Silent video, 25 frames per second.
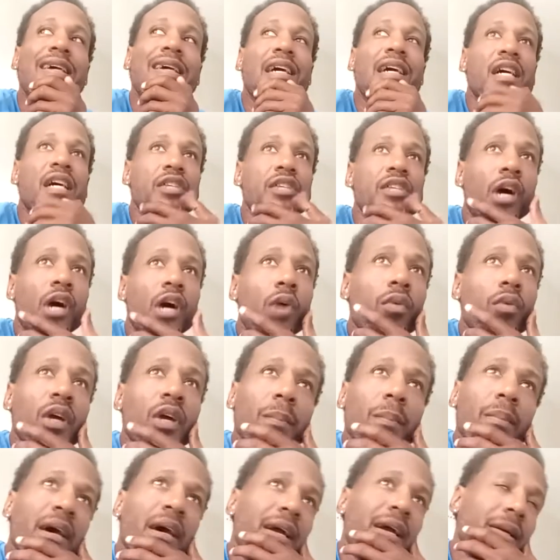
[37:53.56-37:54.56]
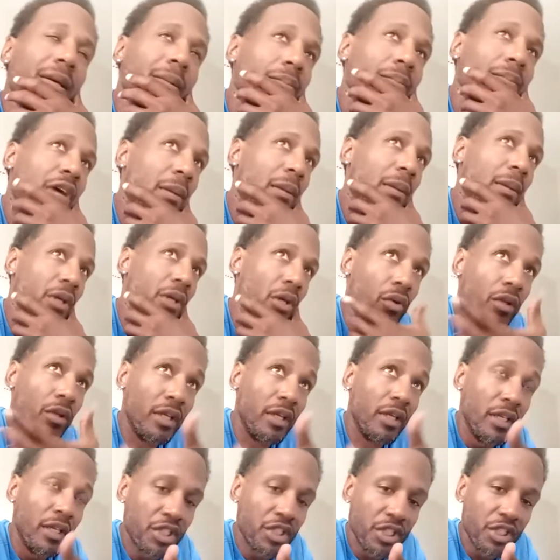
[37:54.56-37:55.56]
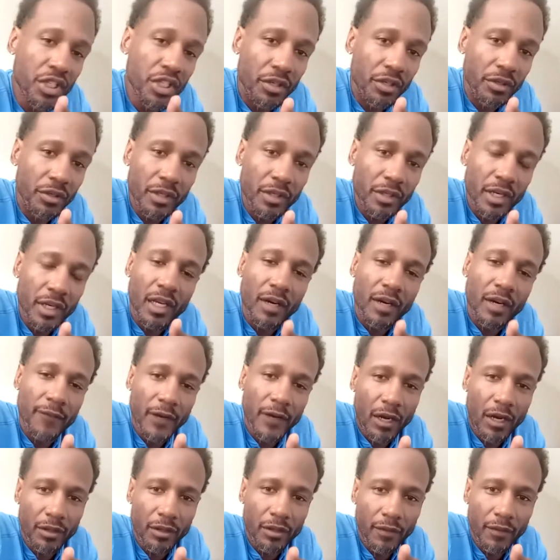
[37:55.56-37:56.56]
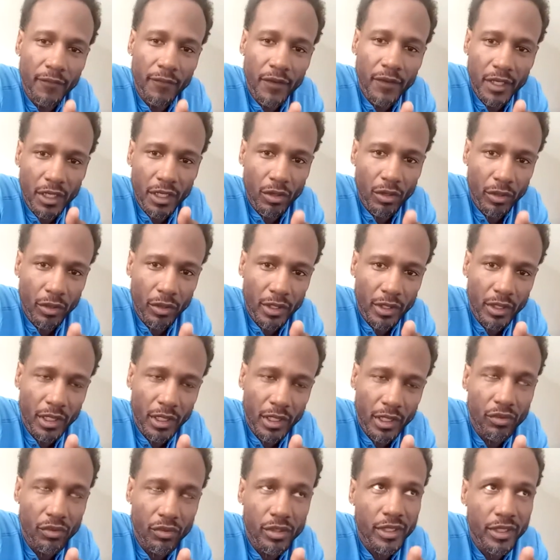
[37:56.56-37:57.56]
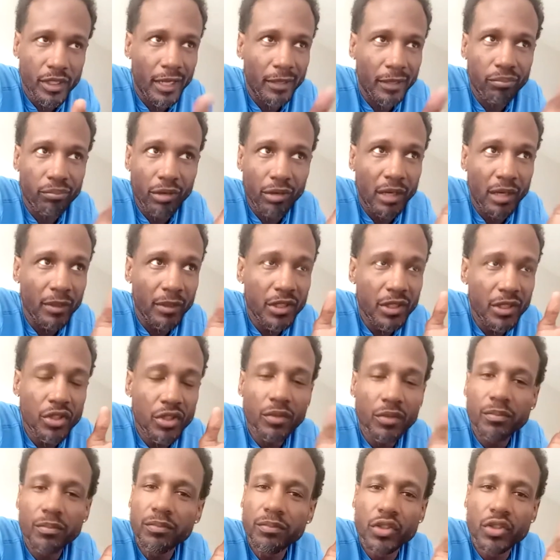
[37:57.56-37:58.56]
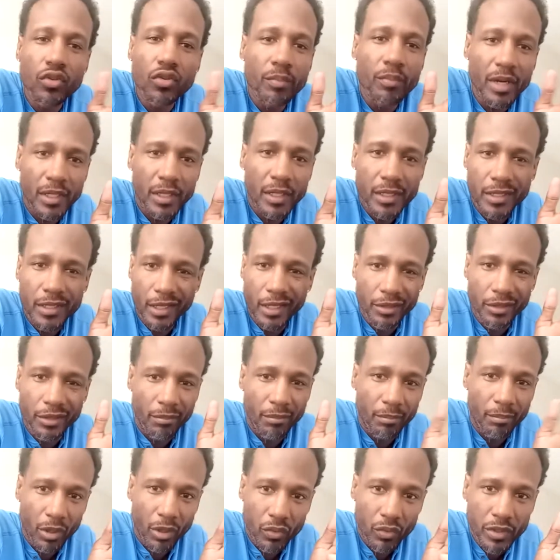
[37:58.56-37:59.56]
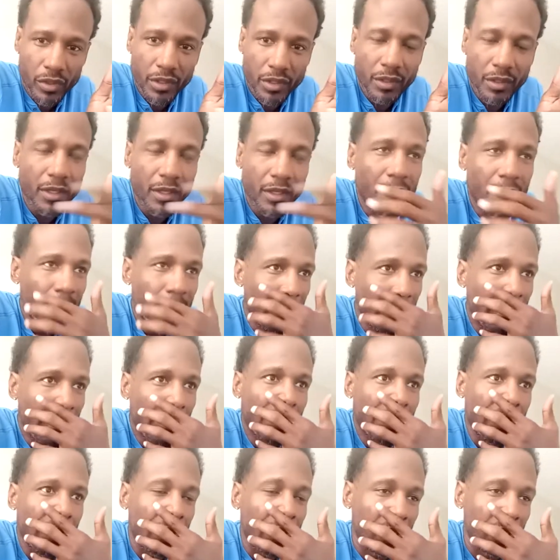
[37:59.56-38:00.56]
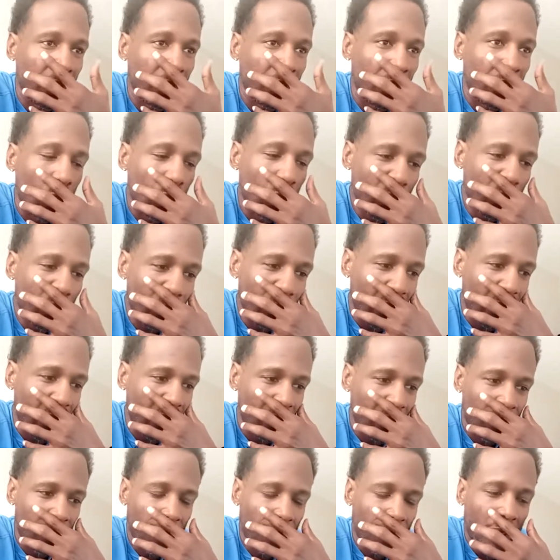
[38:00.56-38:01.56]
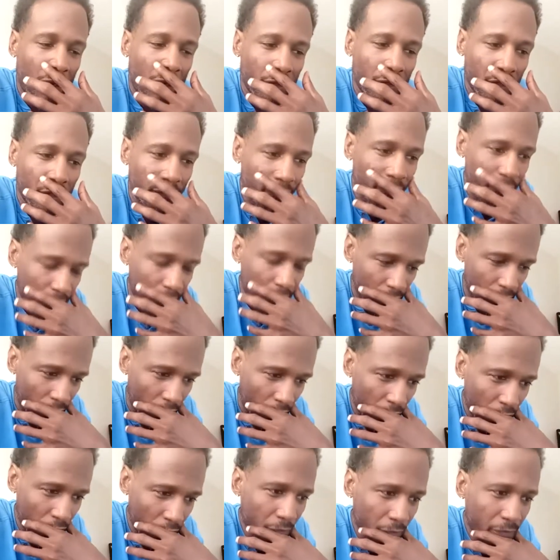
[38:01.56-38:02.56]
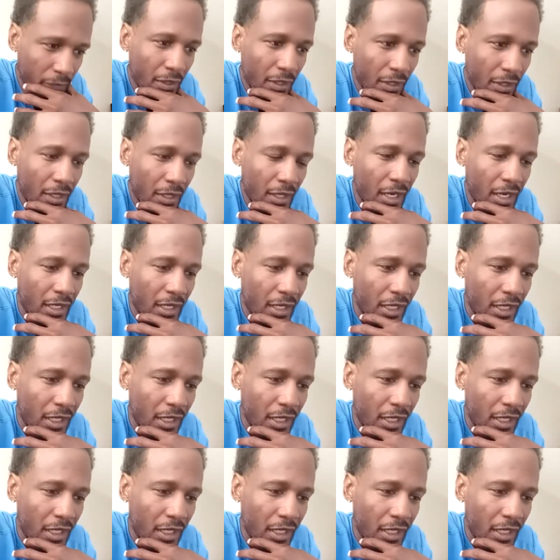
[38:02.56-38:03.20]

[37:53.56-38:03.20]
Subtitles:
So I went back probably early this year and I found that video again. It was like probably 2 minutes at the most. And I went back and I found that video and I